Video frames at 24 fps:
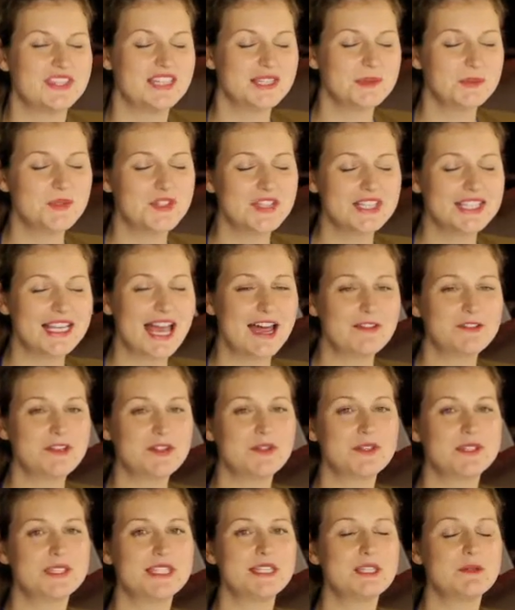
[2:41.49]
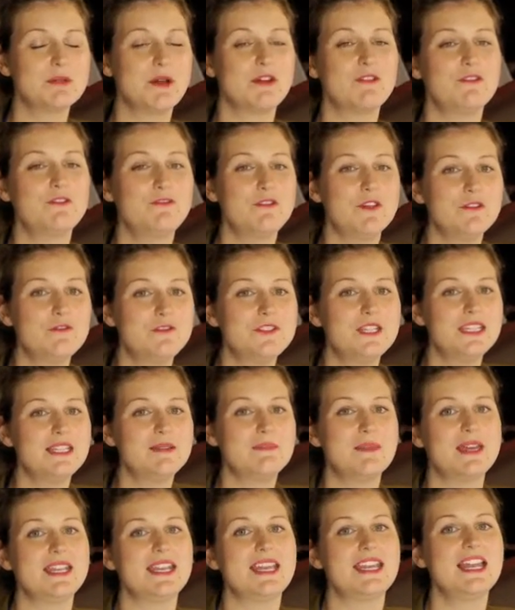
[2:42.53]
This was just after listening to a
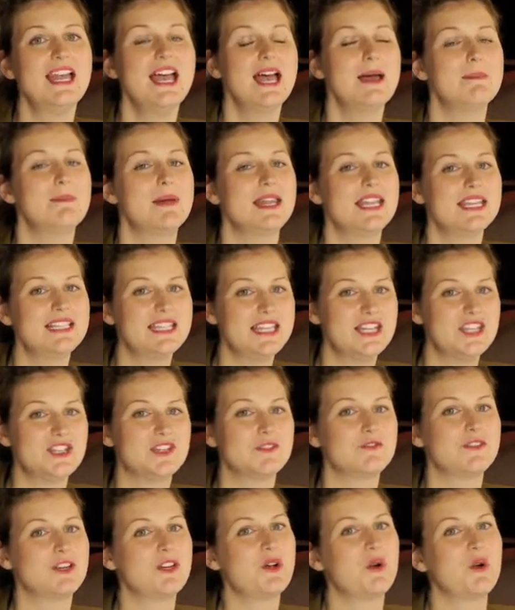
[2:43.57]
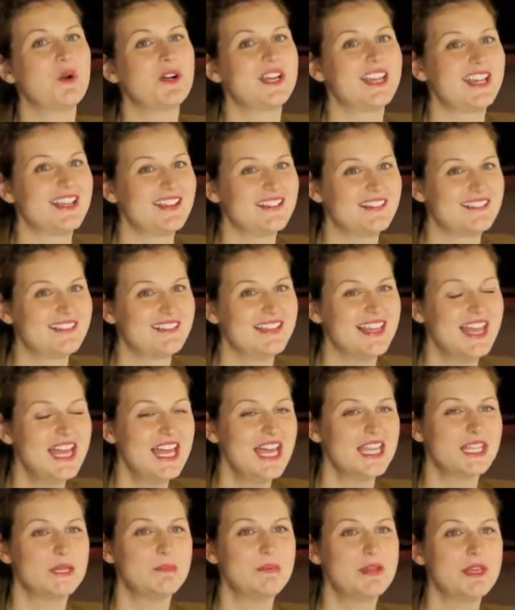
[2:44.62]
15 minute meditation recording.
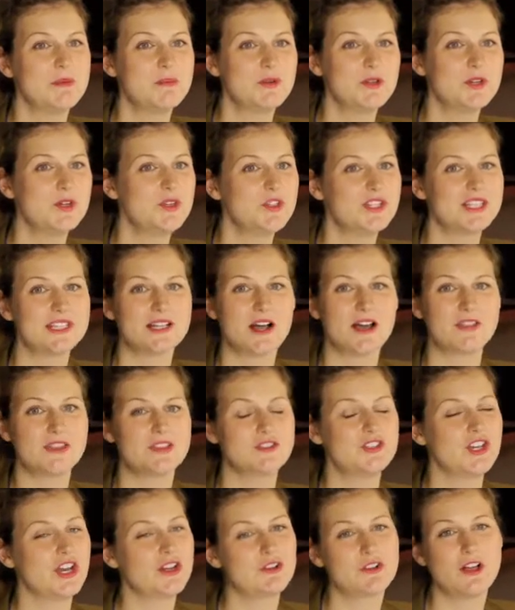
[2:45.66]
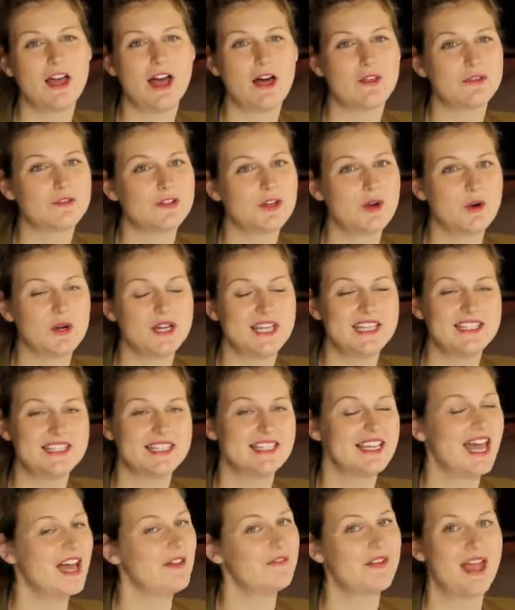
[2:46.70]
The people who just got the general health recording
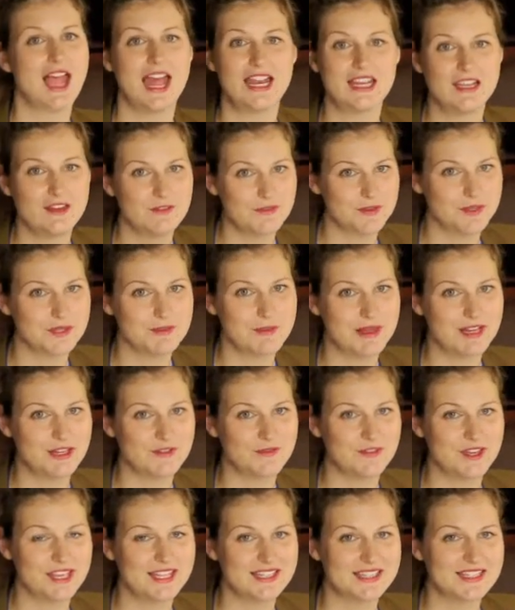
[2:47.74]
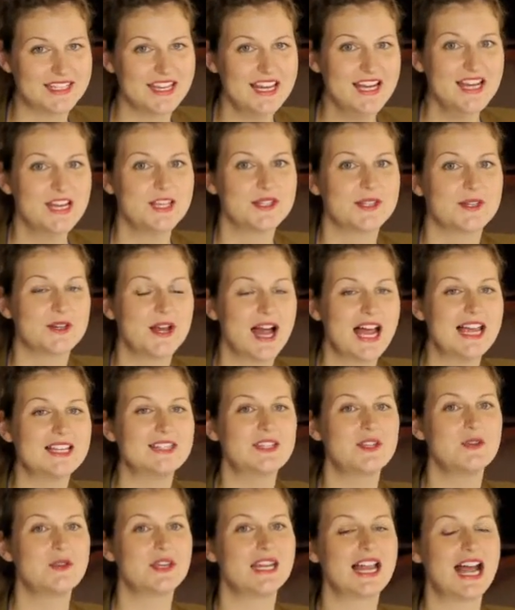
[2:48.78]
didn't have any of those benefits. So,
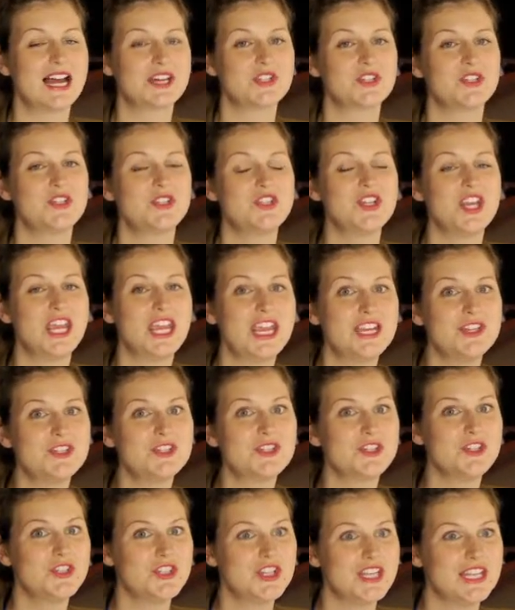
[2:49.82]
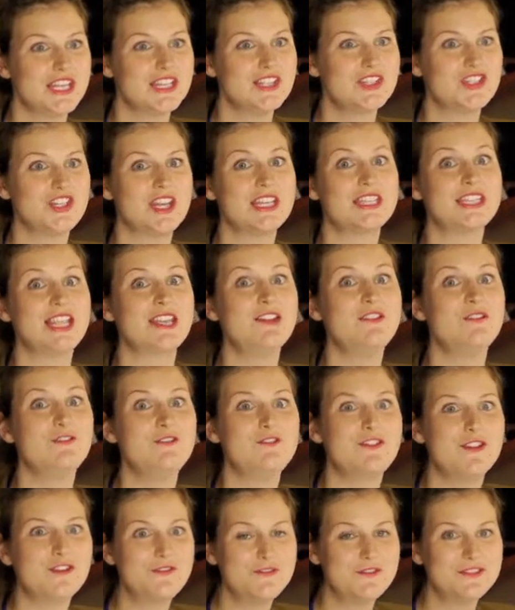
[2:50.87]
guys, you can actually change your genes just in
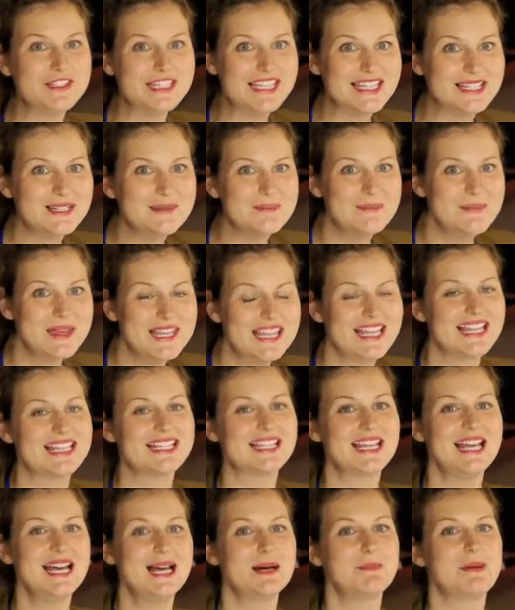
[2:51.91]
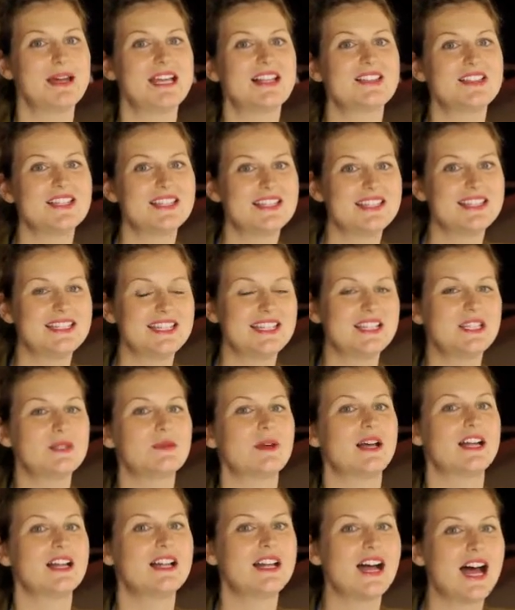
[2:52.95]
15 minutes by listening
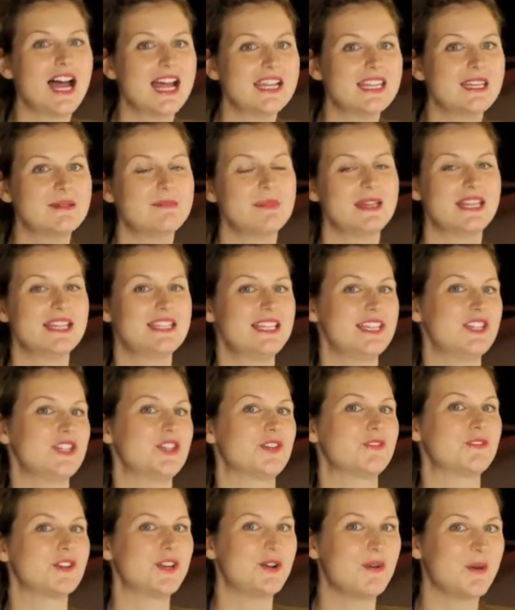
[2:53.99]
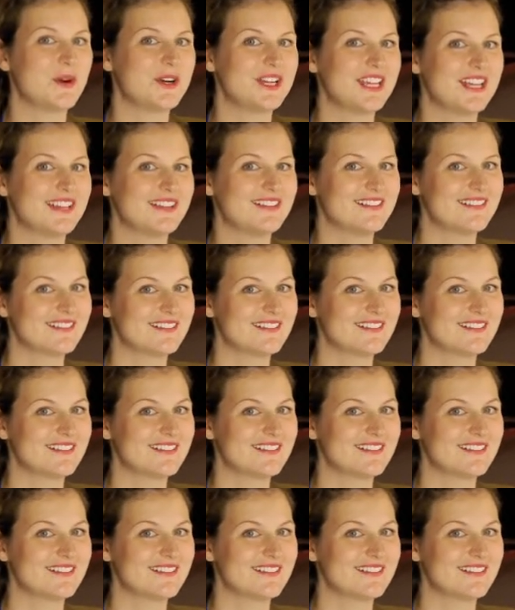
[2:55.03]
to a guided meditation recording.